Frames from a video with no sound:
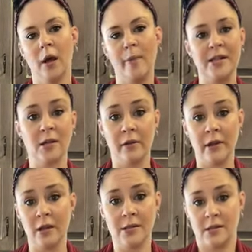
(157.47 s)

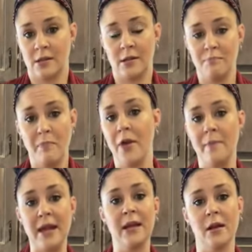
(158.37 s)
Basically, it's the
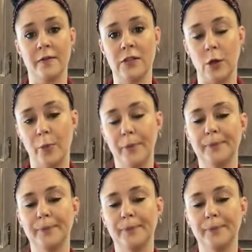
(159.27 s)
making of soap.